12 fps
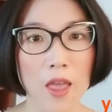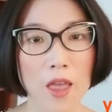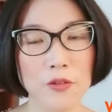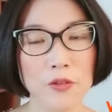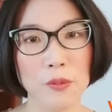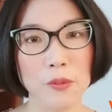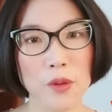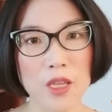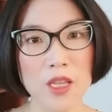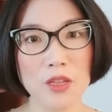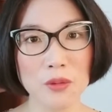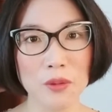So we
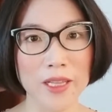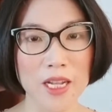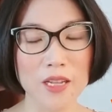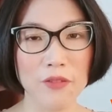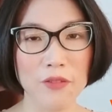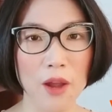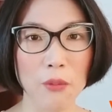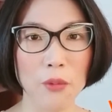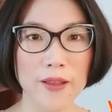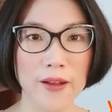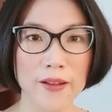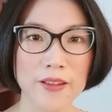need to identify what
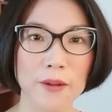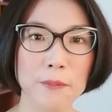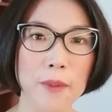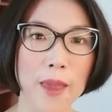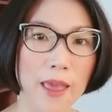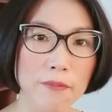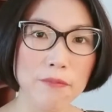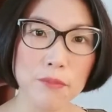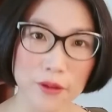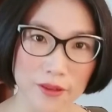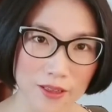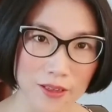are their main
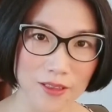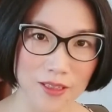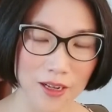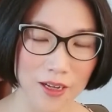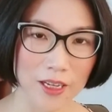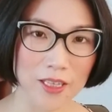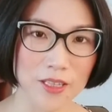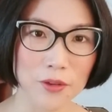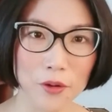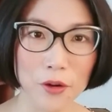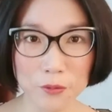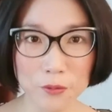business lines
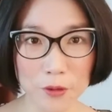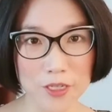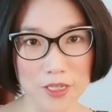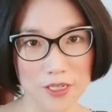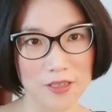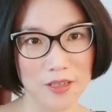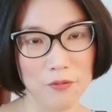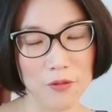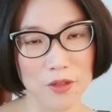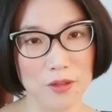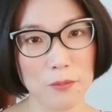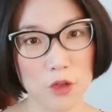or products if
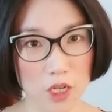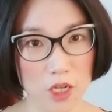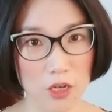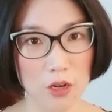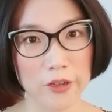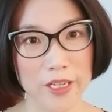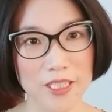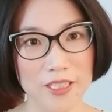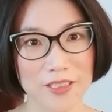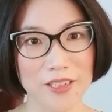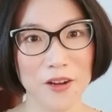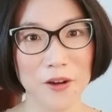it's a
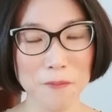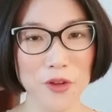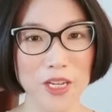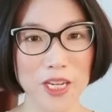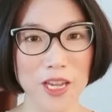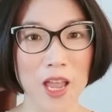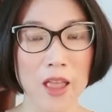product-oriented company.